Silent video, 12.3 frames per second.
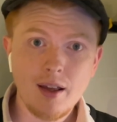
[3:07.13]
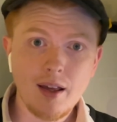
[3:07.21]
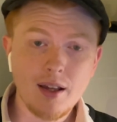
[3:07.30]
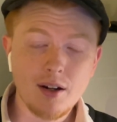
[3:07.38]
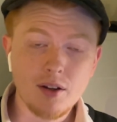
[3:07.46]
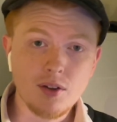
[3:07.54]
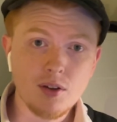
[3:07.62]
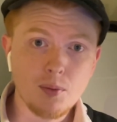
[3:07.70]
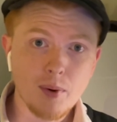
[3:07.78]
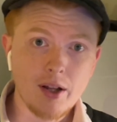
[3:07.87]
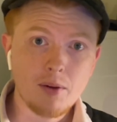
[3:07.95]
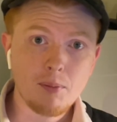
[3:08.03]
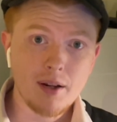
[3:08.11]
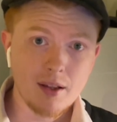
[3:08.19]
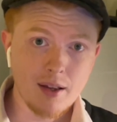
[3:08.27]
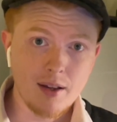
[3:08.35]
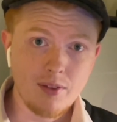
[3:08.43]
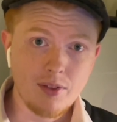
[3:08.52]
And a good way to
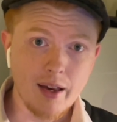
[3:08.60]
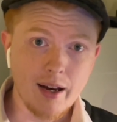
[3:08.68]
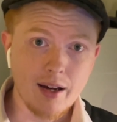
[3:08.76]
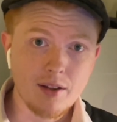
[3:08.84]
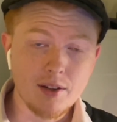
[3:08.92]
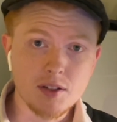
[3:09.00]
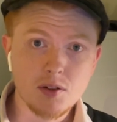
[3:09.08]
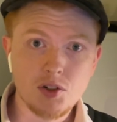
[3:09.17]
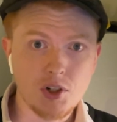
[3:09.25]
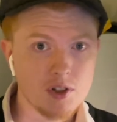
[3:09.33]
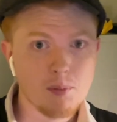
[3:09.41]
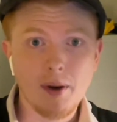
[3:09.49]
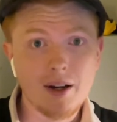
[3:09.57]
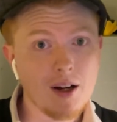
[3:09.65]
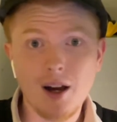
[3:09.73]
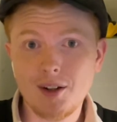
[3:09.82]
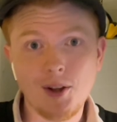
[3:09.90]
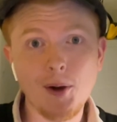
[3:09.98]
mitigate that is just by
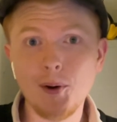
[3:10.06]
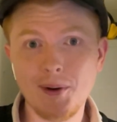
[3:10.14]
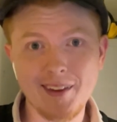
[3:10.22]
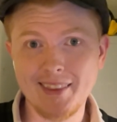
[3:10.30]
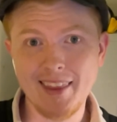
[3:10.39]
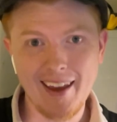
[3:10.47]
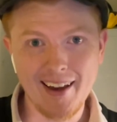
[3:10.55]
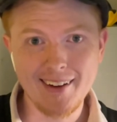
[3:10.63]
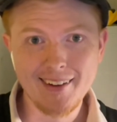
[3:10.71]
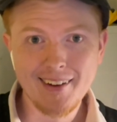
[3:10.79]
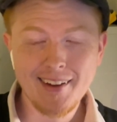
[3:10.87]
not doing that.